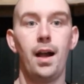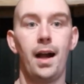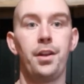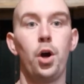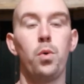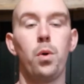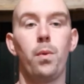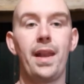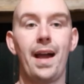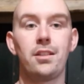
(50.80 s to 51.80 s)
I know
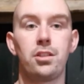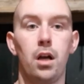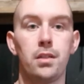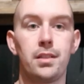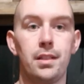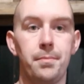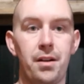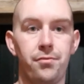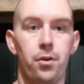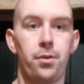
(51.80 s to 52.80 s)
when I started
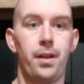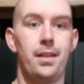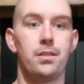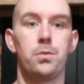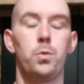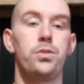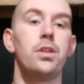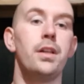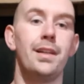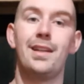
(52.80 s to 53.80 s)
my foray into wood
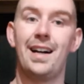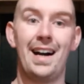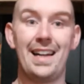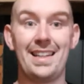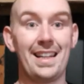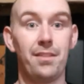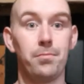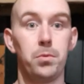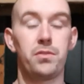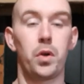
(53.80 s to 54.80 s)
turning, I didn't have
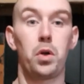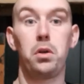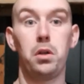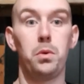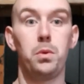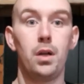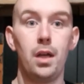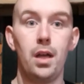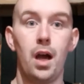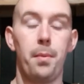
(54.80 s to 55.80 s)
much of a clue
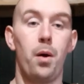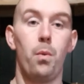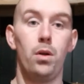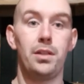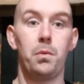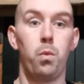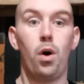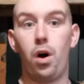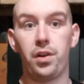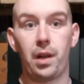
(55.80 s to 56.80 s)
about what did
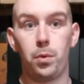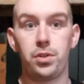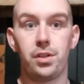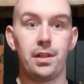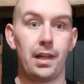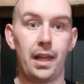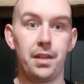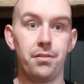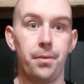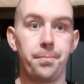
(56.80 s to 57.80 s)
what on our wood turning
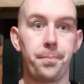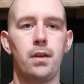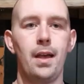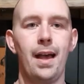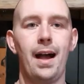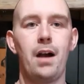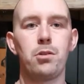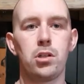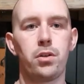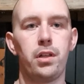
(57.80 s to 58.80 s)
lathe. I
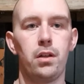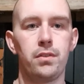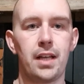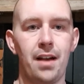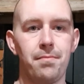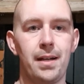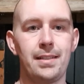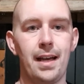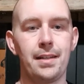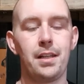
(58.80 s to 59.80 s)
was lucky enough to have my
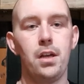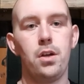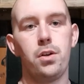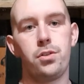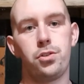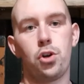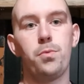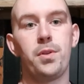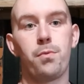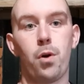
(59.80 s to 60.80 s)
dad to
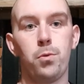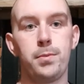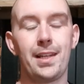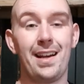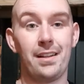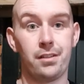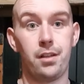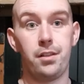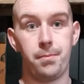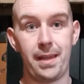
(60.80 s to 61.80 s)
show me the ropes and
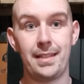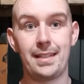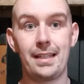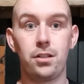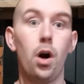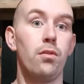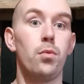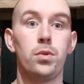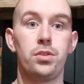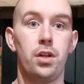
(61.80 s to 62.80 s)
the basics of a
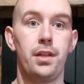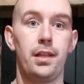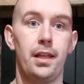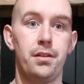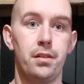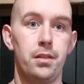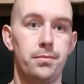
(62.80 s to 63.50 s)
wood turning lathe.